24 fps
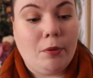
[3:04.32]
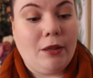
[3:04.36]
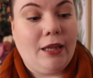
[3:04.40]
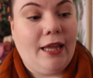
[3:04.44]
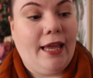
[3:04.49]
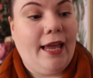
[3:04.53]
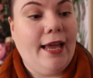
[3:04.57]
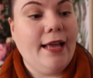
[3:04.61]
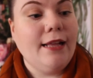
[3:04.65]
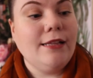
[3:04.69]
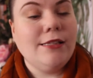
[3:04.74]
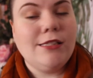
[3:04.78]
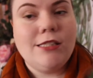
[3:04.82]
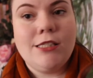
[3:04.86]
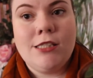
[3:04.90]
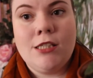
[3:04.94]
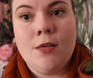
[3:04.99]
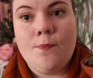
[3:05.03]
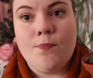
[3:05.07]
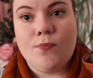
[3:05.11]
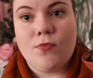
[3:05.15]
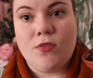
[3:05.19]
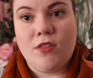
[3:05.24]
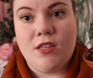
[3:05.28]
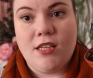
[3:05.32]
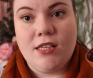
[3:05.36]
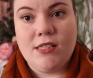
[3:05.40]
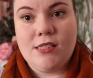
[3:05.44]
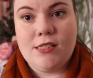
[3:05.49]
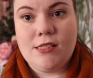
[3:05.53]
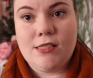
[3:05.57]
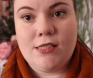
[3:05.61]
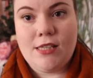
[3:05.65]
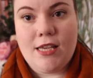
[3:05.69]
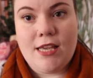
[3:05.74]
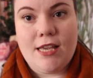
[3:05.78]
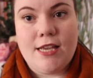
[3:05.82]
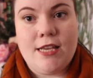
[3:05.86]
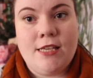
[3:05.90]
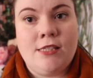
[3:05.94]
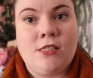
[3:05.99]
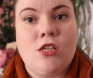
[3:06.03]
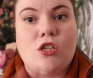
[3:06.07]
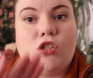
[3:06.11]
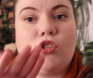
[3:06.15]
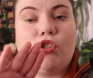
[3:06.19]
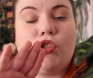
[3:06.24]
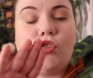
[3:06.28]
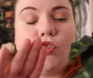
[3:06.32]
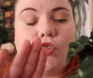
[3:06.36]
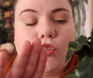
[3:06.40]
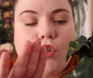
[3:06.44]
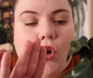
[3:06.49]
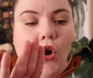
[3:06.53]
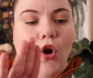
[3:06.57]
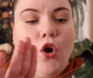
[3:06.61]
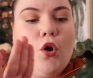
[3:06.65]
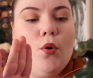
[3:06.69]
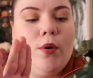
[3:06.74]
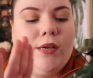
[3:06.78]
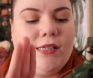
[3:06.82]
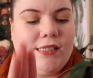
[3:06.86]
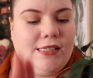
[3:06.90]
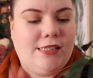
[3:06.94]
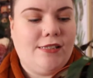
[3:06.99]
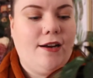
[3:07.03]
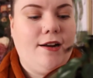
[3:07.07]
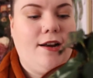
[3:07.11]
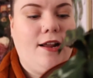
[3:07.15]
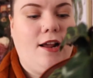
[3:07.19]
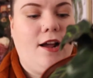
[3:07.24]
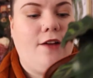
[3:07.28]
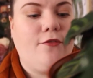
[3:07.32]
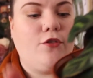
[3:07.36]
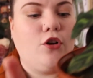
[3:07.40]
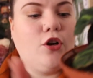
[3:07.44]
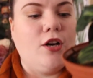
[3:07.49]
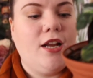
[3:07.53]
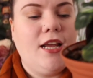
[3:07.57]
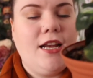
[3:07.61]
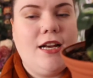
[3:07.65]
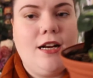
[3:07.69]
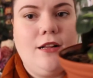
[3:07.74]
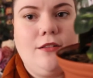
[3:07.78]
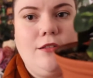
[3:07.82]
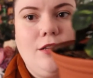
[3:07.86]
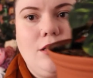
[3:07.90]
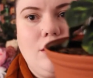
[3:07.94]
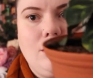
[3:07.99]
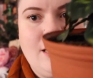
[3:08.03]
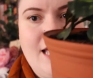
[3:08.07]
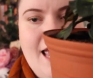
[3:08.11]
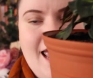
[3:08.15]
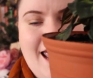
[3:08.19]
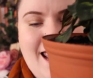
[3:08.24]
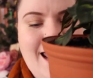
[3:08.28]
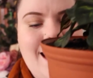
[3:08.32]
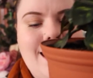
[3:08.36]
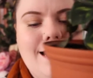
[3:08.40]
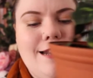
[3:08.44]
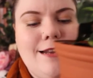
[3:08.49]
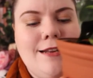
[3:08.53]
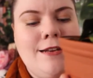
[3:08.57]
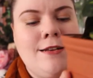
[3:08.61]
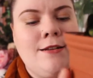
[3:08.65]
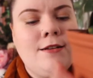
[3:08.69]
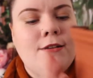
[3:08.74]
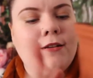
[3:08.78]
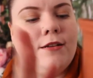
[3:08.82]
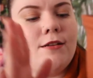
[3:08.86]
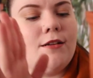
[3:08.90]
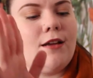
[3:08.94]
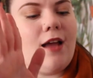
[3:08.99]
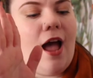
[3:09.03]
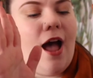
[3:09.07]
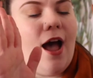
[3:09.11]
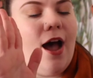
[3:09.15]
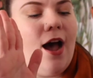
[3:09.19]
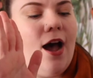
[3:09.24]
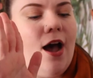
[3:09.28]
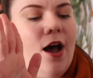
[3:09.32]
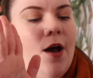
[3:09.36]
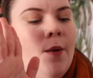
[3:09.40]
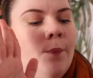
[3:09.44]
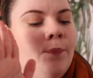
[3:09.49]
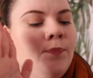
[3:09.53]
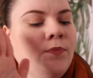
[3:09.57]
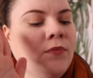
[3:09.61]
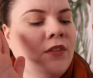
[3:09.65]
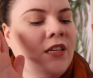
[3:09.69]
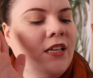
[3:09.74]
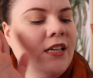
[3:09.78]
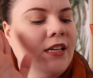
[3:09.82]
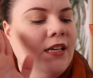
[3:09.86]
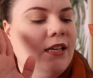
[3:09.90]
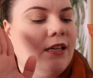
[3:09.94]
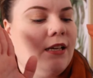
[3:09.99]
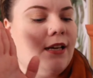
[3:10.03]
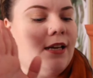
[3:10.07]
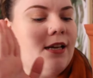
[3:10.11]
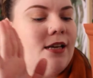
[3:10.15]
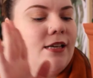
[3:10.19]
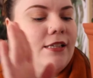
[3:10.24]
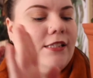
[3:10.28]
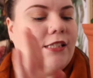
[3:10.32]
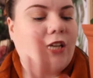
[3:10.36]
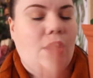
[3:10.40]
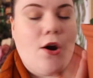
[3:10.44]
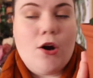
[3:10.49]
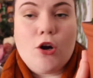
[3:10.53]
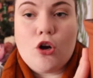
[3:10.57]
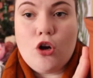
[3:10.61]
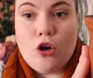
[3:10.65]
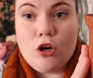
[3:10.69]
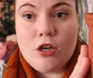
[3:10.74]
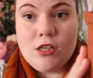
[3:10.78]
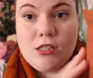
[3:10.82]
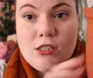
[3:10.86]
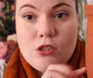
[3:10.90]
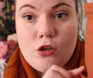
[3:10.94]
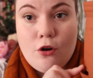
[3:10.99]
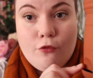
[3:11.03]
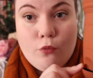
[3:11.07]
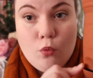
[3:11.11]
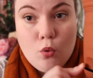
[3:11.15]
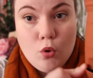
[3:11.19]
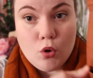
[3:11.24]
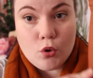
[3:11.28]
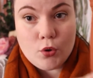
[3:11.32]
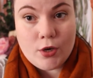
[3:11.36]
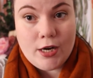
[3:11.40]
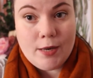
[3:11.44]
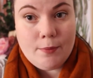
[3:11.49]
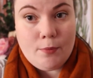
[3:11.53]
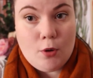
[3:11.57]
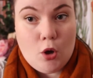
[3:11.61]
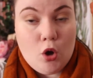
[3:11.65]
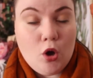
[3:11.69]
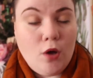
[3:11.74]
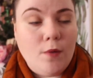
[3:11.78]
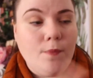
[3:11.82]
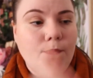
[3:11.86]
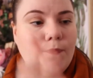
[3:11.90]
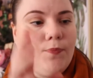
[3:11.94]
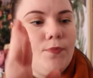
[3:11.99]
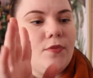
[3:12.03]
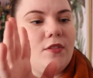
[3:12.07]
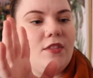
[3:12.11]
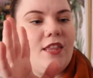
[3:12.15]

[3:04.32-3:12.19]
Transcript: Plants. This is so stunning. I've got it in a little Eden terracotta self-watering pot.